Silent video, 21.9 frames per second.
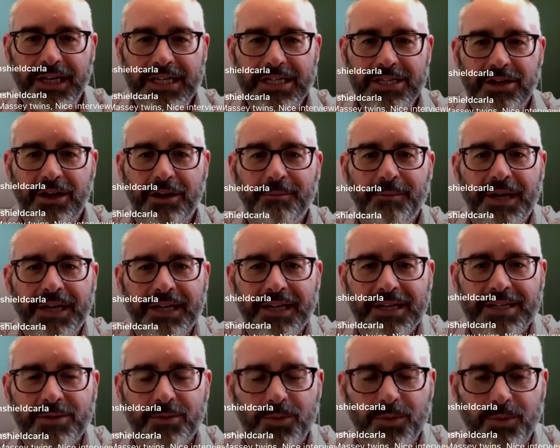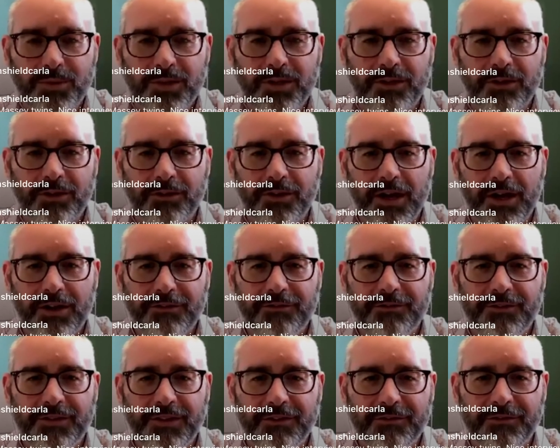It's on Mondays there
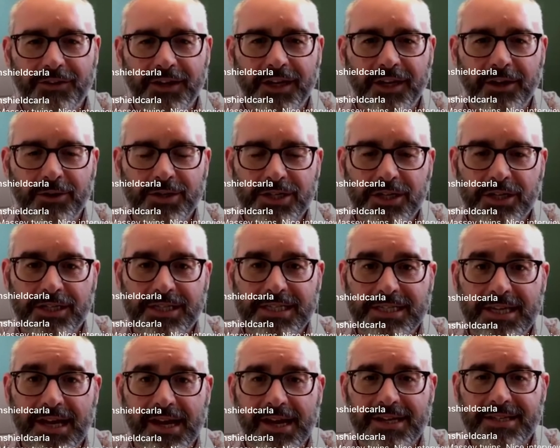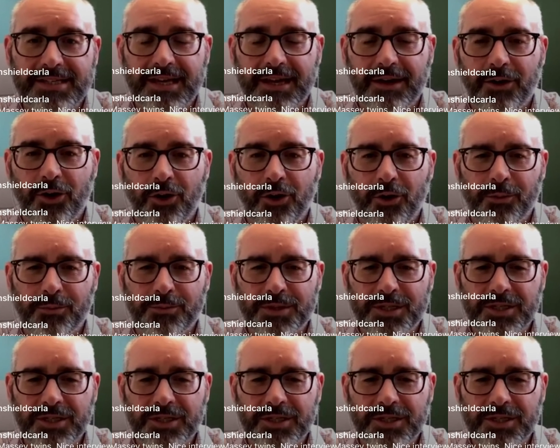are the video is called Science at Home.